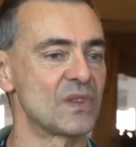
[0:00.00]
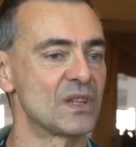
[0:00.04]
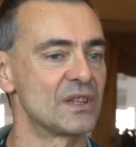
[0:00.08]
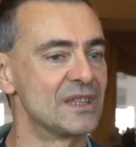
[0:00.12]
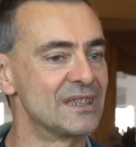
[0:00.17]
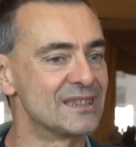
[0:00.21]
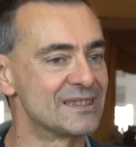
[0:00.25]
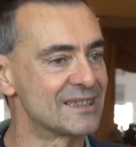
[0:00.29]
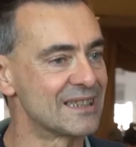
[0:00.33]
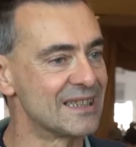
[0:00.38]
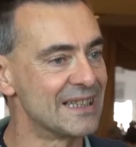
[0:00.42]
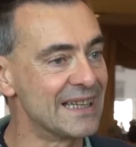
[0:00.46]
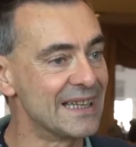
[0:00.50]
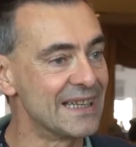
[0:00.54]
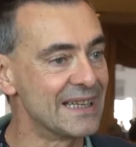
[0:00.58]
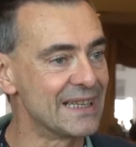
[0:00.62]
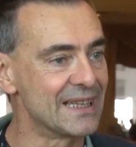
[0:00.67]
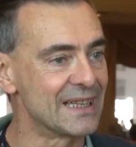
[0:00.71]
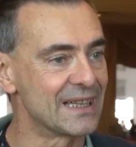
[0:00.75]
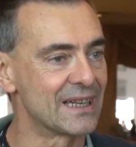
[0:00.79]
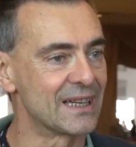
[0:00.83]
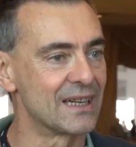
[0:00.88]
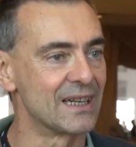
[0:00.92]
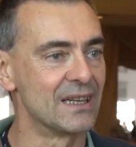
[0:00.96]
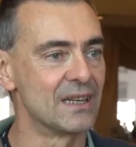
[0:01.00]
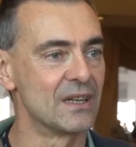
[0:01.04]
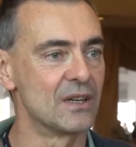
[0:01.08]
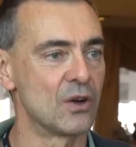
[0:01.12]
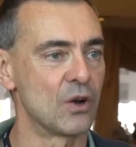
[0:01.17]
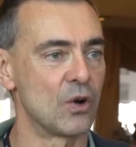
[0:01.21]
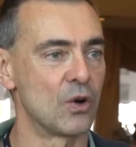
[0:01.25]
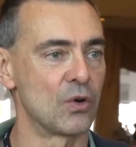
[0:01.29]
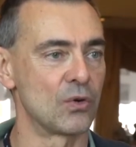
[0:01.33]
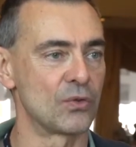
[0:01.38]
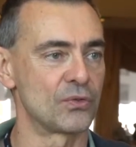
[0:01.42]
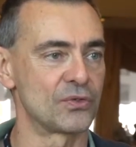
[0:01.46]
this link
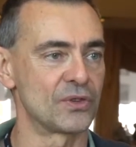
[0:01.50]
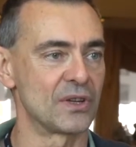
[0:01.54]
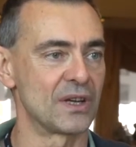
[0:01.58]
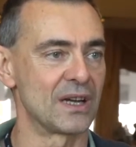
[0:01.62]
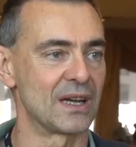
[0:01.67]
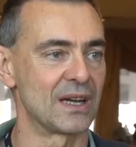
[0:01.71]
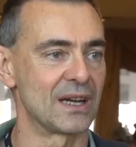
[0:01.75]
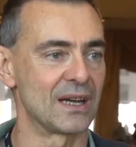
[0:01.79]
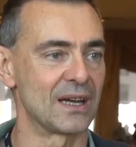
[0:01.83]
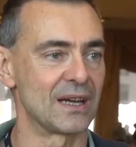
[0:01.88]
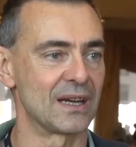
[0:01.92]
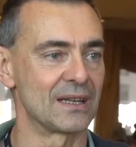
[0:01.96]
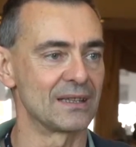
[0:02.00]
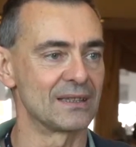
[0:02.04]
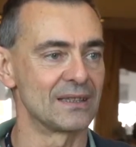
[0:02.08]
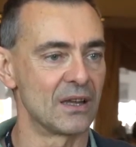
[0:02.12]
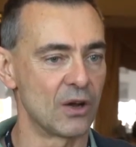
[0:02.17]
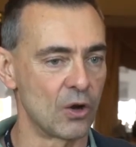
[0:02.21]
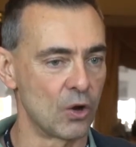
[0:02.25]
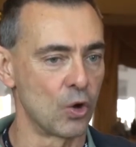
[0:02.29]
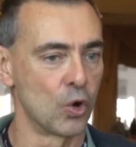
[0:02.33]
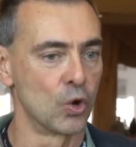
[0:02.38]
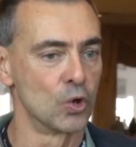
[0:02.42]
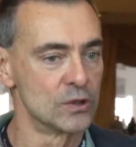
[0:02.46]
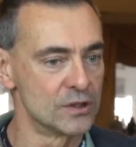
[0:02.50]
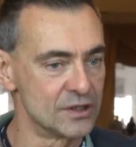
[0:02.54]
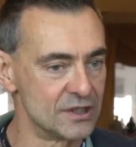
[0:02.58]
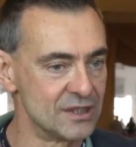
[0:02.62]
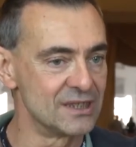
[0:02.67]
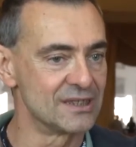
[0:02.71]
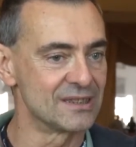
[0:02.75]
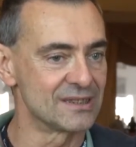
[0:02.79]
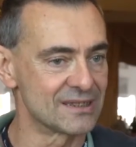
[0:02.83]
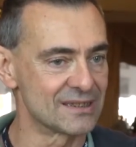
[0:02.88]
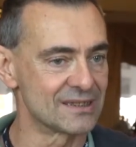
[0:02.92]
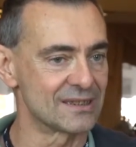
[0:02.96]
of uh, all
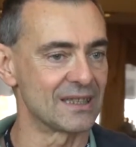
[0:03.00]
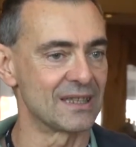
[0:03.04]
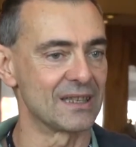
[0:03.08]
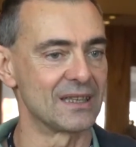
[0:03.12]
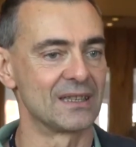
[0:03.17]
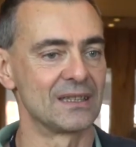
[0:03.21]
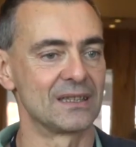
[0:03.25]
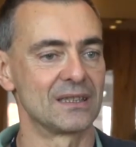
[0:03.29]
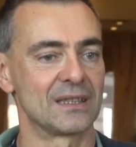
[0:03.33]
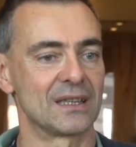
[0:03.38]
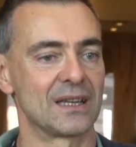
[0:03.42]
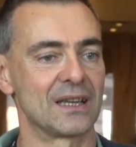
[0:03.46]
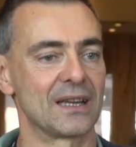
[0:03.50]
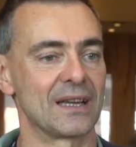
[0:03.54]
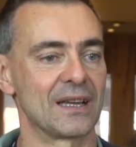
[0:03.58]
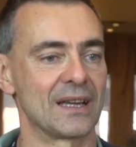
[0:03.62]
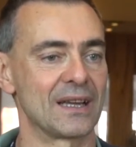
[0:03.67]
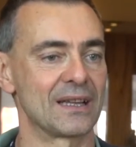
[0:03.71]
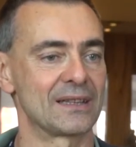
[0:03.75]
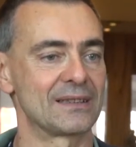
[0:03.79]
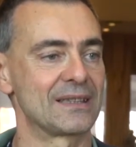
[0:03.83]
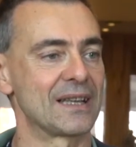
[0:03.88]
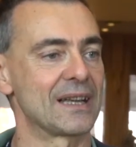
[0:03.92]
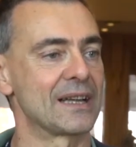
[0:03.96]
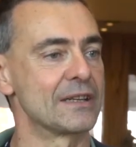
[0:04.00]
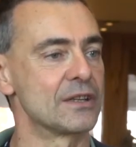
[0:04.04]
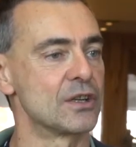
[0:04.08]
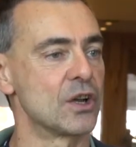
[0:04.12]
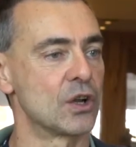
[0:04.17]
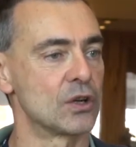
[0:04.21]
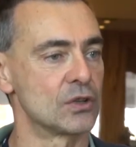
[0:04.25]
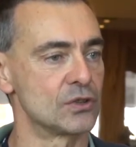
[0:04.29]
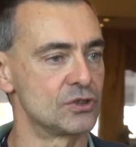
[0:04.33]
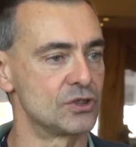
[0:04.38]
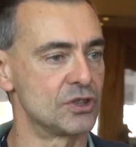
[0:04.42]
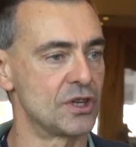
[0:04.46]
these uh,
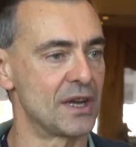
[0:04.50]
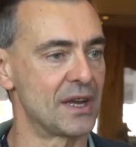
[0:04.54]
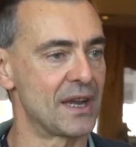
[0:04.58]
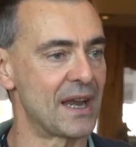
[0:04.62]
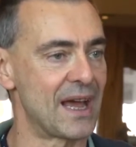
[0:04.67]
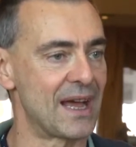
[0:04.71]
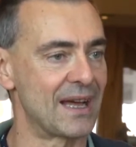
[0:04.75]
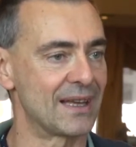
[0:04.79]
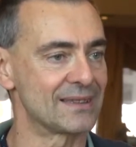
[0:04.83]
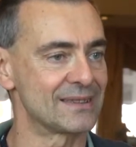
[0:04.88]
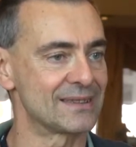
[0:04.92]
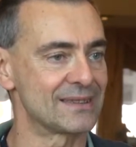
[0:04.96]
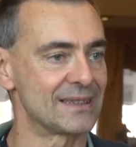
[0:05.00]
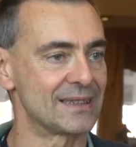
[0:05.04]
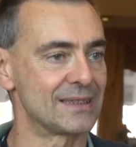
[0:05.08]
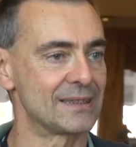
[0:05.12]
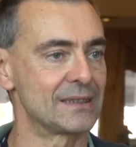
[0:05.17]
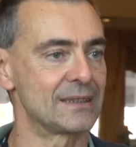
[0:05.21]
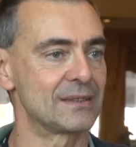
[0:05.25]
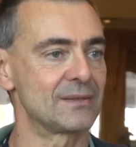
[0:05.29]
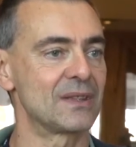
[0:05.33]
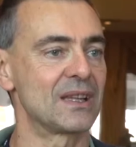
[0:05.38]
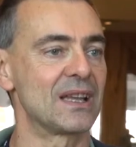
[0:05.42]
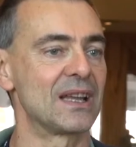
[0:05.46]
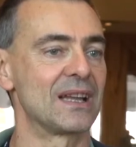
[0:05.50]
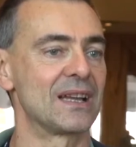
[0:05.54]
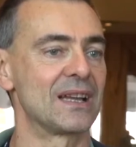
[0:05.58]
technology enhancement